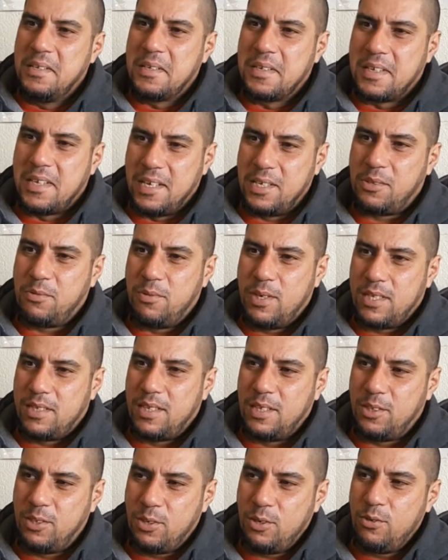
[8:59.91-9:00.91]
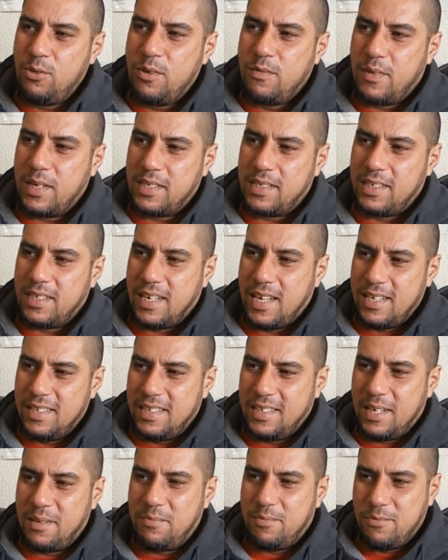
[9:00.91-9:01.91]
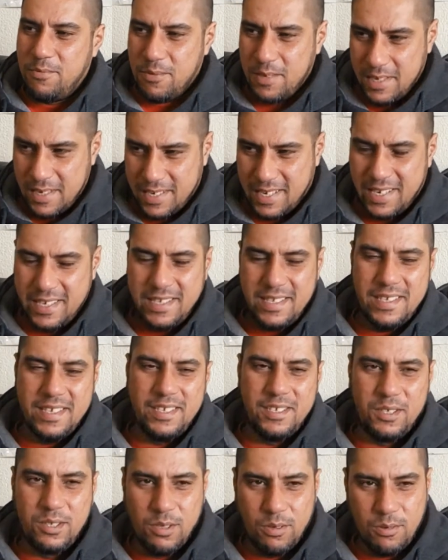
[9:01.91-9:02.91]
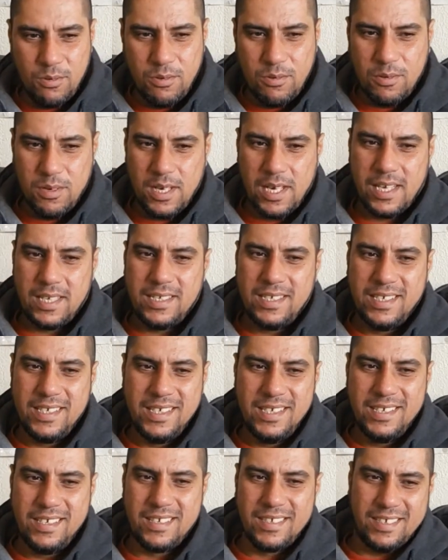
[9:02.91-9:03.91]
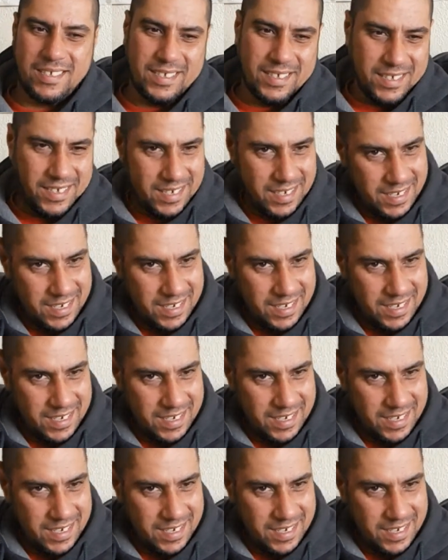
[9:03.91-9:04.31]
Guess what? The two of us landed up working the door at T-Zers.